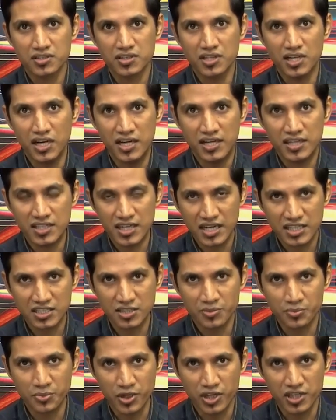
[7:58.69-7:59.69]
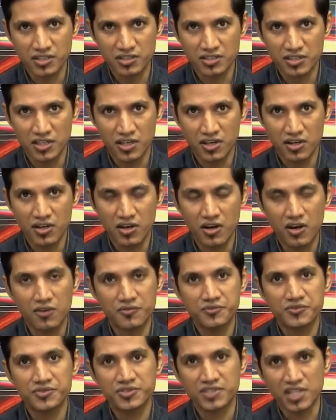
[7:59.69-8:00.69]
the interaction potential
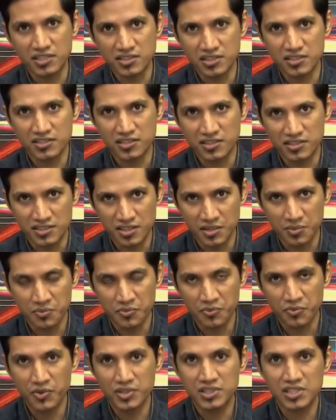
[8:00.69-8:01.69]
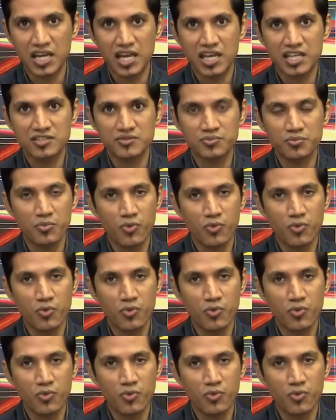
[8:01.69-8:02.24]
of such a system which has